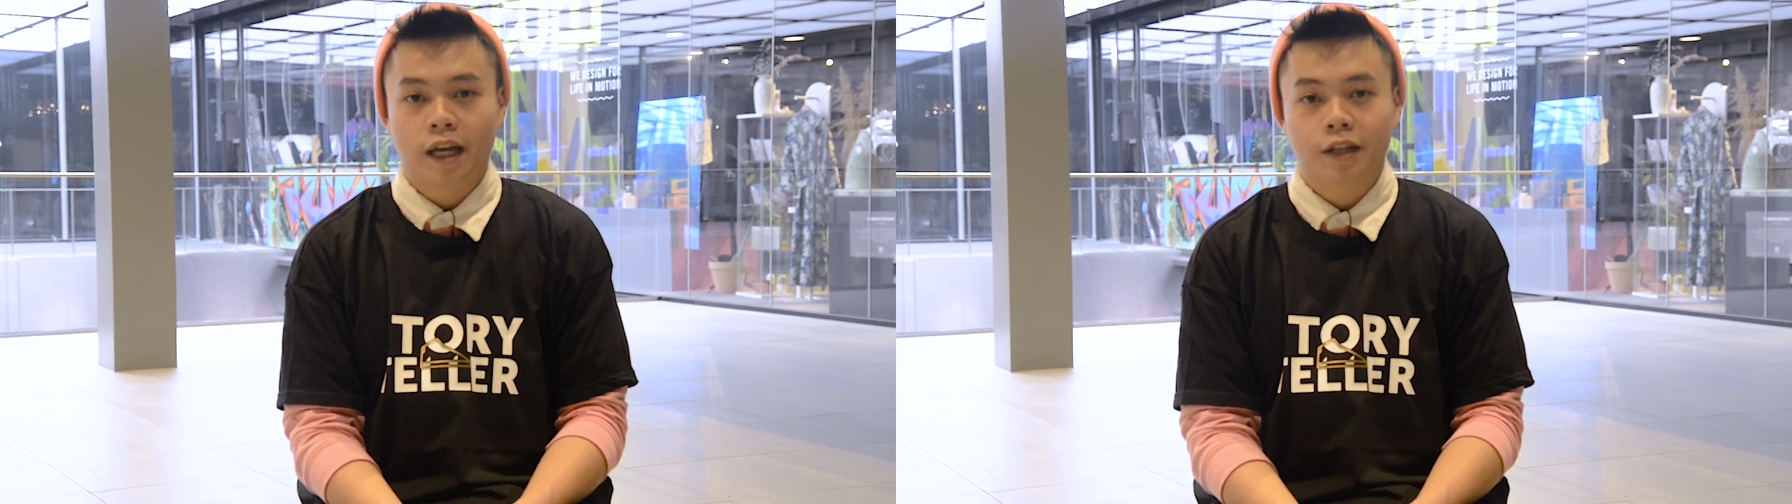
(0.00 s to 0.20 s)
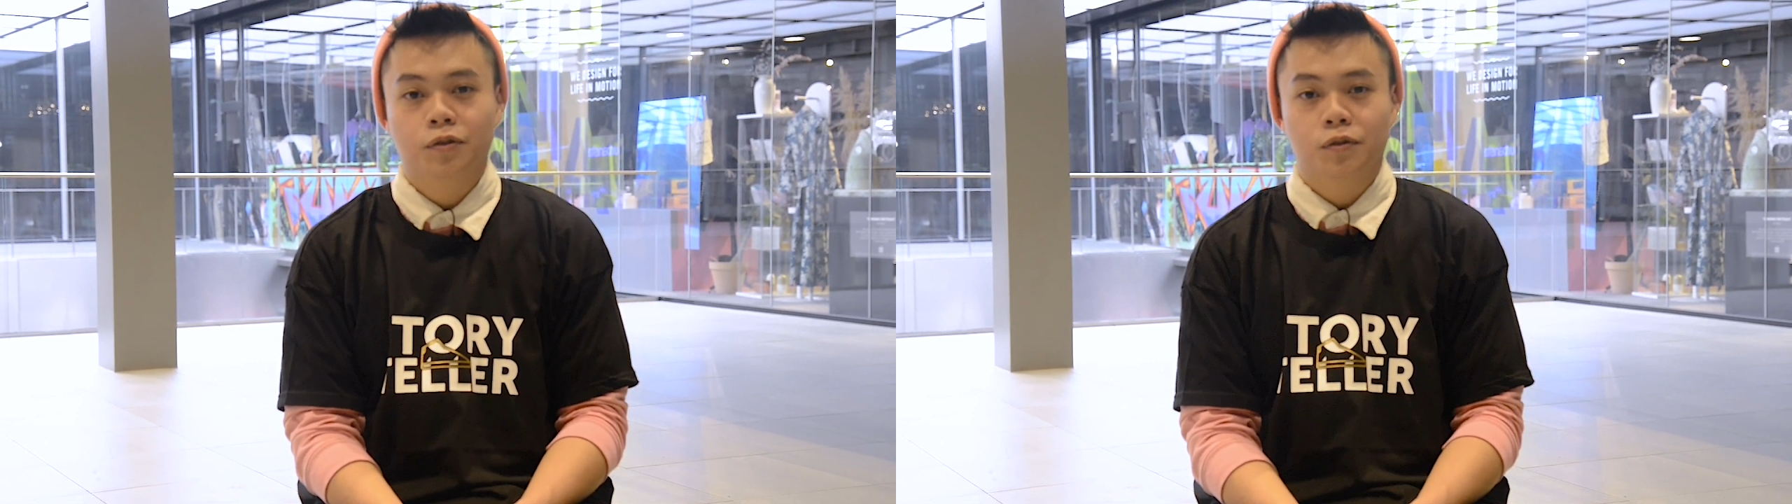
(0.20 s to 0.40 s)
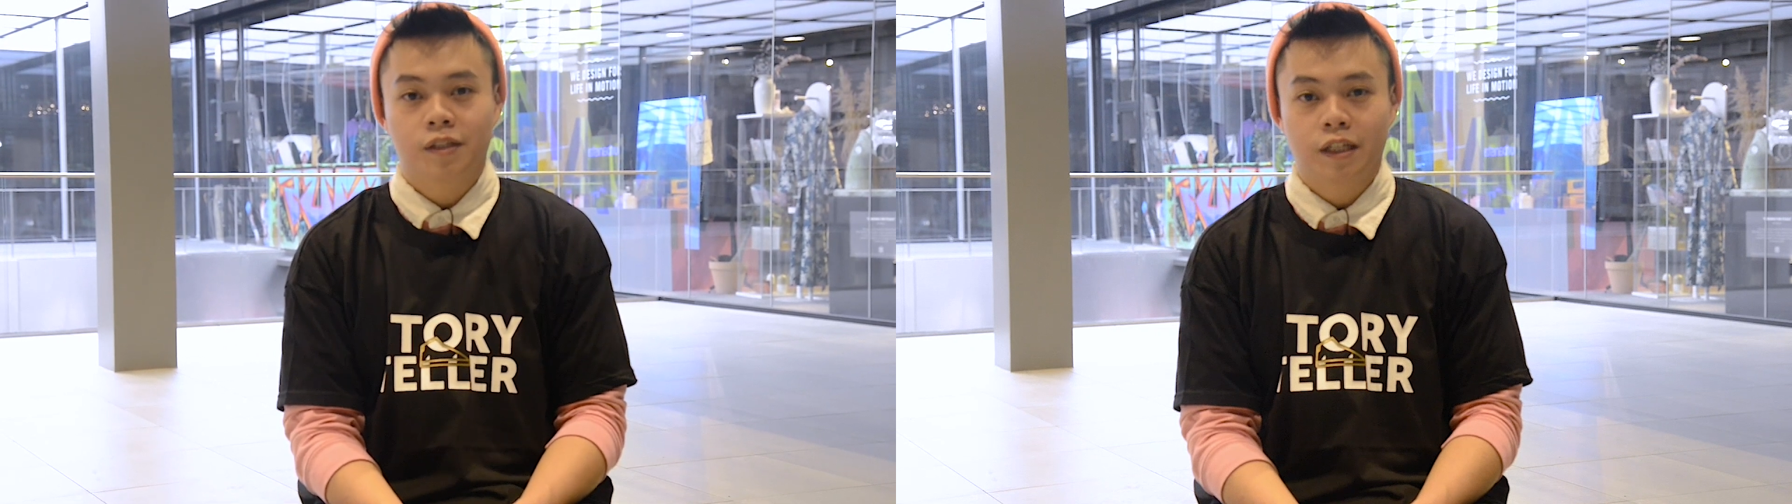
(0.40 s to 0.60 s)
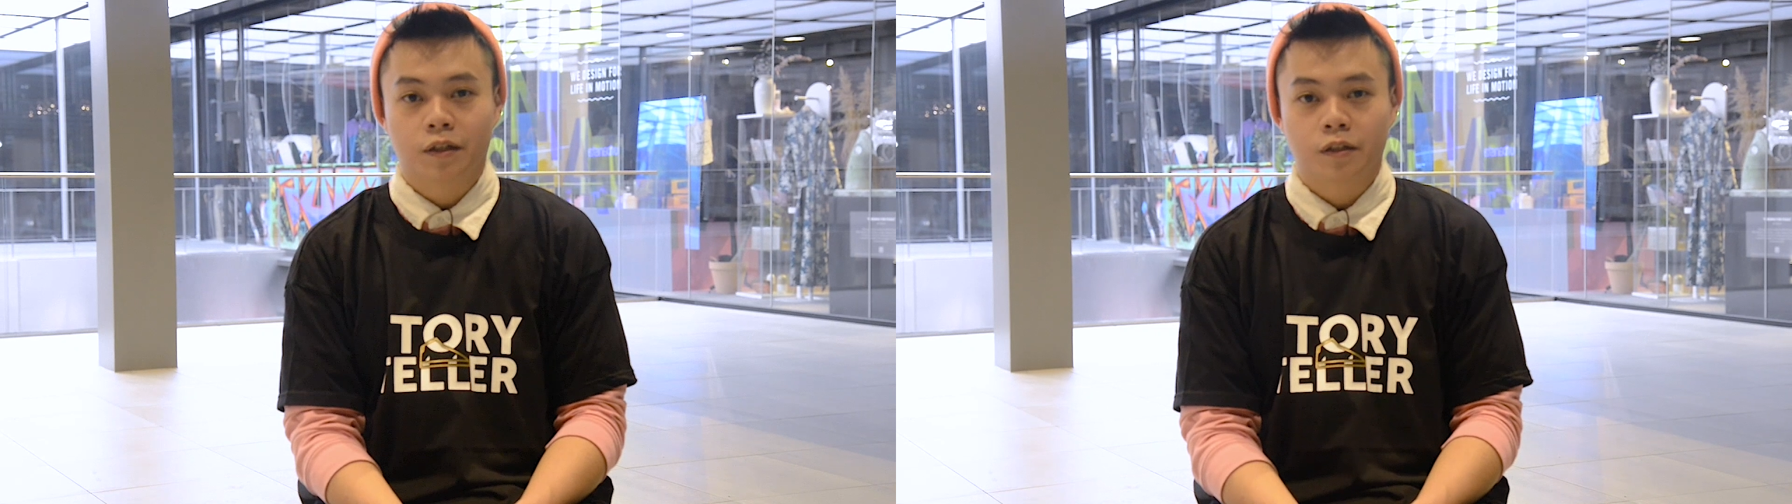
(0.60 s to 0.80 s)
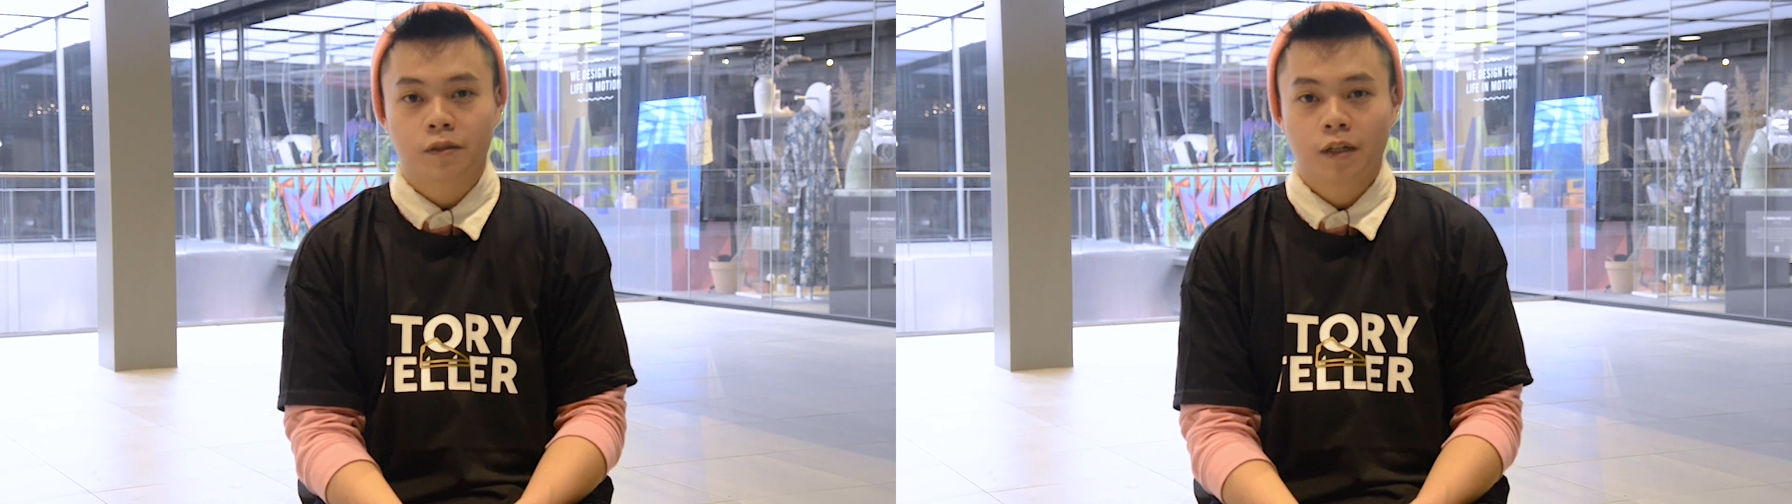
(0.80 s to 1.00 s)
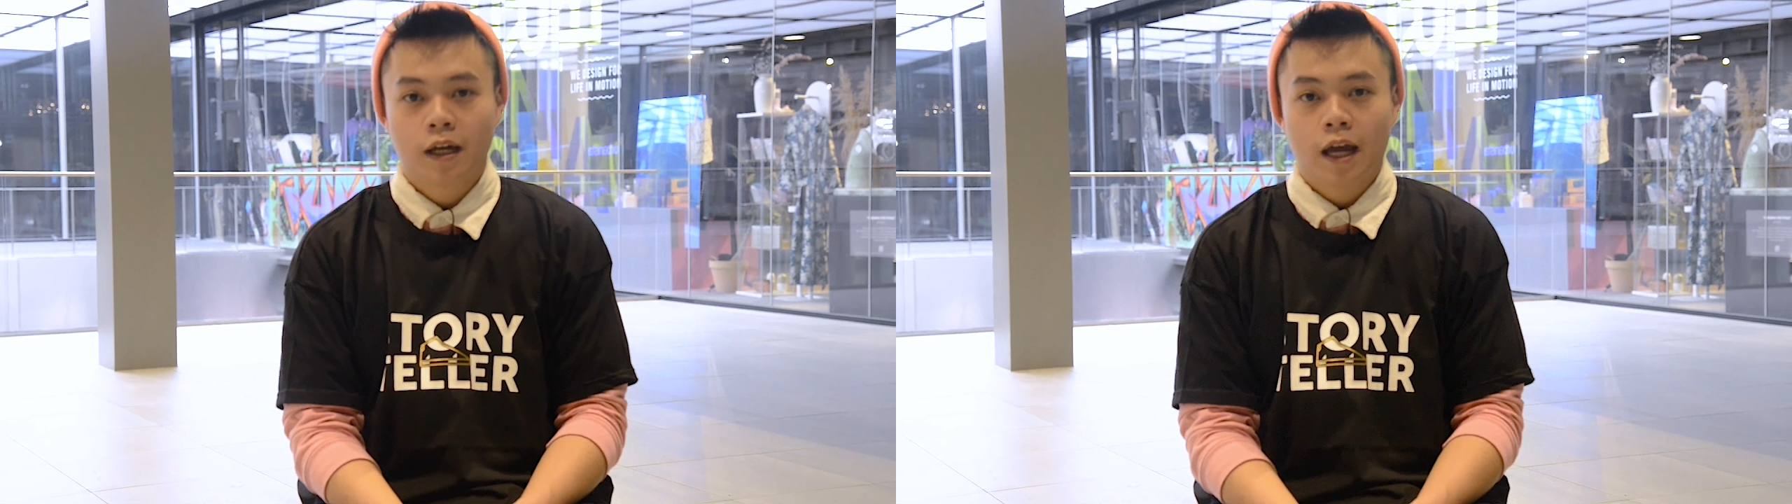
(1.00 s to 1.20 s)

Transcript: get into sneakers.